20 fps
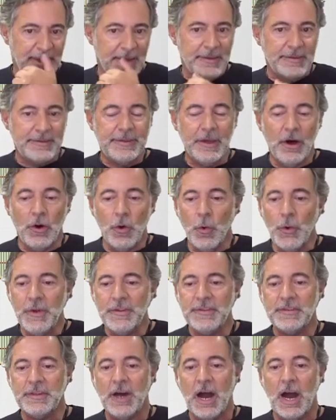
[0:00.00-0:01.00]
So we
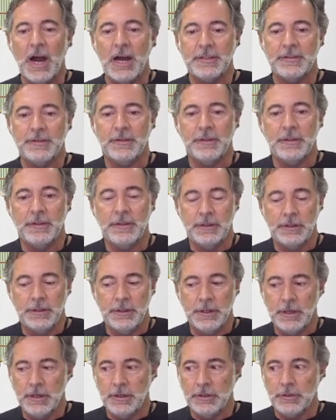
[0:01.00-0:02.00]
start
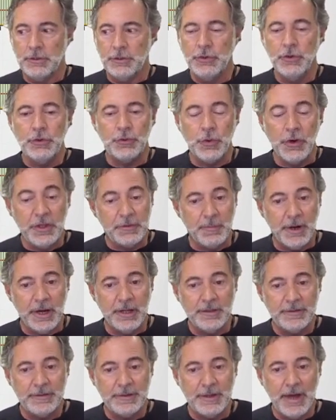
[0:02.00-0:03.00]
the 2
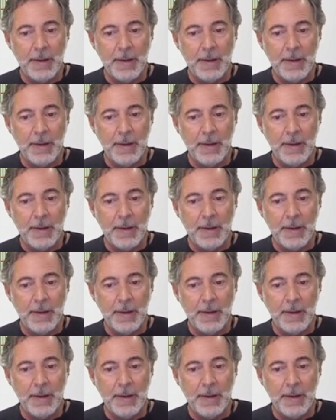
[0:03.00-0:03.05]
treatments,